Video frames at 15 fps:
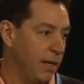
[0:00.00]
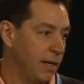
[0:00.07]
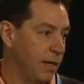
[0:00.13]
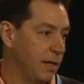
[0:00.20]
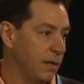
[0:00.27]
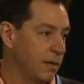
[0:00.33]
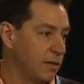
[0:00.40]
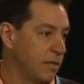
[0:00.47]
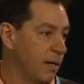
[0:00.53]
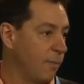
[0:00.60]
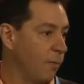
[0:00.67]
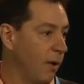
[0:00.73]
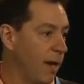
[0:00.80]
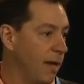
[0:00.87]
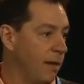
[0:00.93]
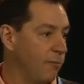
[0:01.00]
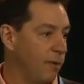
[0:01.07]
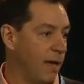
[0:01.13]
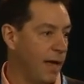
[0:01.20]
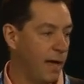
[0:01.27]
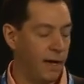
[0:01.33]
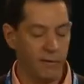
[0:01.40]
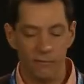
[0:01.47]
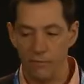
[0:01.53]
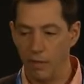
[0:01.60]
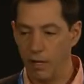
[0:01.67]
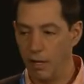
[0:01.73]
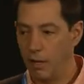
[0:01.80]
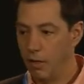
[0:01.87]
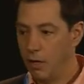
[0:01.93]
in some way, we have
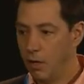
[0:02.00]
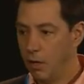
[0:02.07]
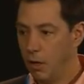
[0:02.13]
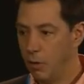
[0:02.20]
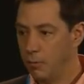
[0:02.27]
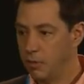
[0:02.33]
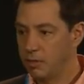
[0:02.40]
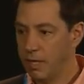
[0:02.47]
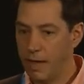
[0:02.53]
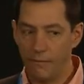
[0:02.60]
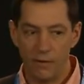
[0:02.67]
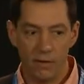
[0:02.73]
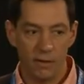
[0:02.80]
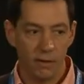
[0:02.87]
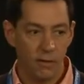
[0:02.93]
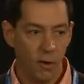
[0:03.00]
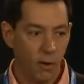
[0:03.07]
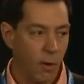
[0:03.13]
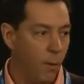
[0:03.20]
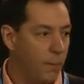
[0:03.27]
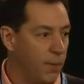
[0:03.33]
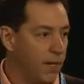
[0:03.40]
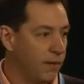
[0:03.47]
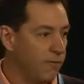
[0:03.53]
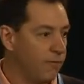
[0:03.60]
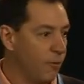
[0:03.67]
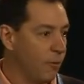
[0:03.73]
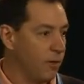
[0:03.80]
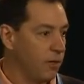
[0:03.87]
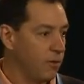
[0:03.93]
always have a opening
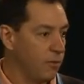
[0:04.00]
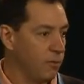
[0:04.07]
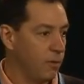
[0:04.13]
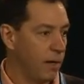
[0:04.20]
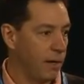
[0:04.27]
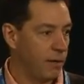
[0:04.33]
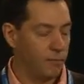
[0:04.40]
for you.